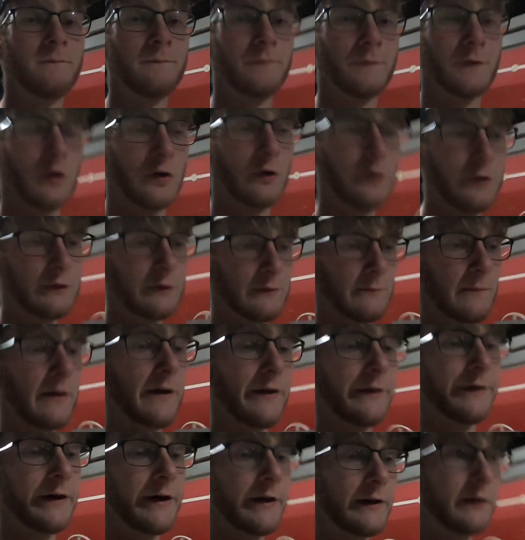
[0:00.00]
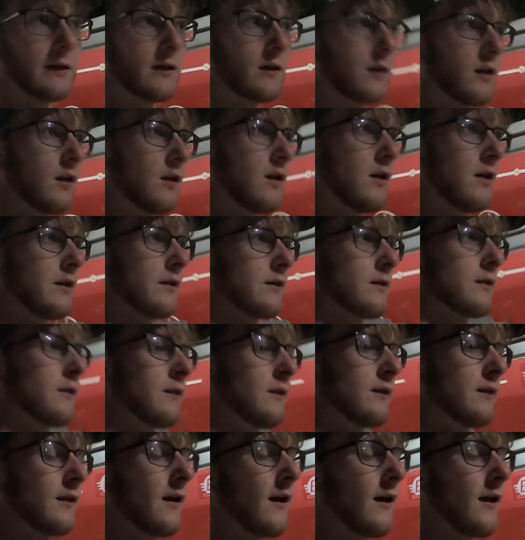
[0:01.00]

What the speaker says: So it is about 9 o'clock.